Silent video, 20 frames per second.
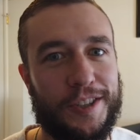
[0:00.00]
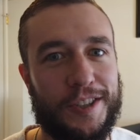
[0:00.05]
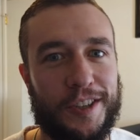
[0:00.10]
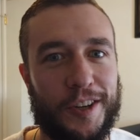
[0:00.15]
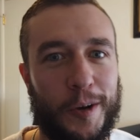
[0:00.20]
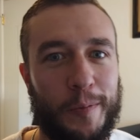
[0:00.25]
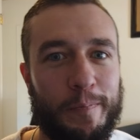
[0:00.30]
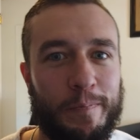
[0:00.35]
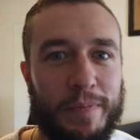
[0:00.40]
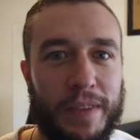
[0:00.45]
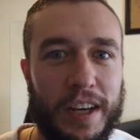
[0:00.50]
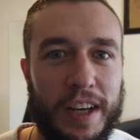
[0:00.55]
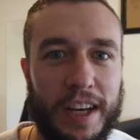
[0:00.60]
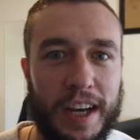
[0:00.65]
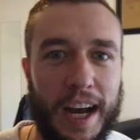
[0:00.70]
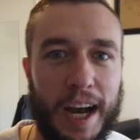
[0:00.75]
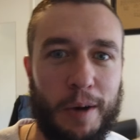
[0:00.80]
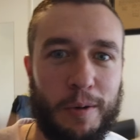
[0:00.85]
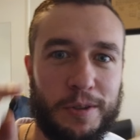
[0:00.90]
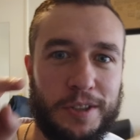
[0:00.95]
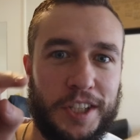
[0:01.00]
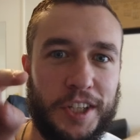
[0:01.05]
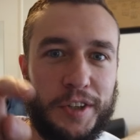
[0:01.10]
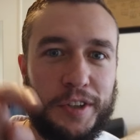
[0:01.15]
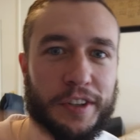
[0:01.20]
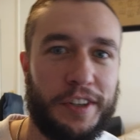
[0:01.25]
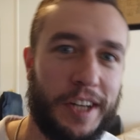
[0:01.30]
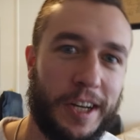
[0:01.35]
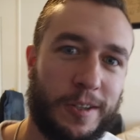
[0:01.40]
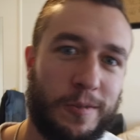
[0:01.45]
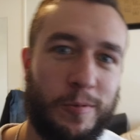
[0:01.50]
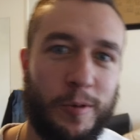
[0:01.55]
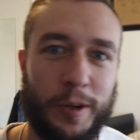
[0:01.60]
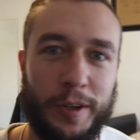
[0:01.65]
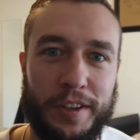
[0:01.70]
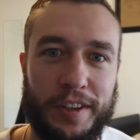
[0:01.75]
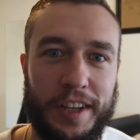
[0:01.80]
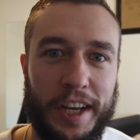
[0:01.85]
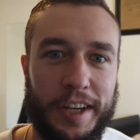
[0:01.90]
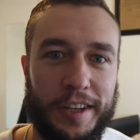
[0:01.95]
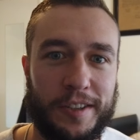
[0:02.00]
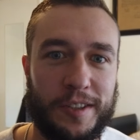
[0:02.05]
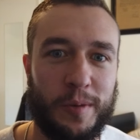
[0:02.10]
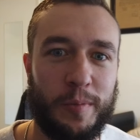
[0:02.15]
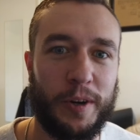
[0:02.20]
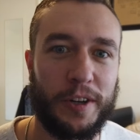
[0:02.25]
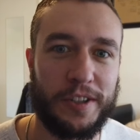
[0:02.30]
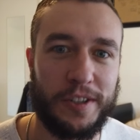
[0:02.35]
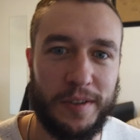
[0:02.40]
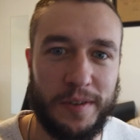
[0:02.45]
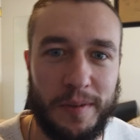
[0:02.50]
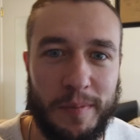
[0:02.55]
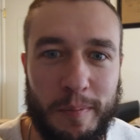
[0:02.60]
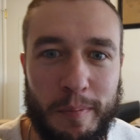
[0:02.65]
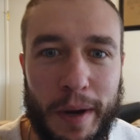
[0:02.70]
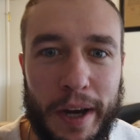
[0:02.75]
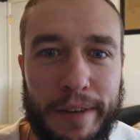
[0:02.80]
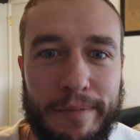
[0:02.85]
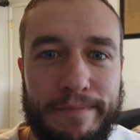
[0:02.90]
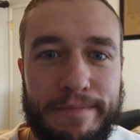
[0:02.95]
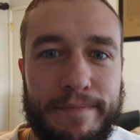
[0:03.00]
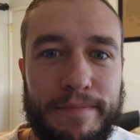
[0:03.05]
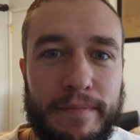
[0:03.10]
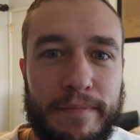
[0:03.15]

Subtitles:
So I will see you in the next one. Thank you so much. Bye.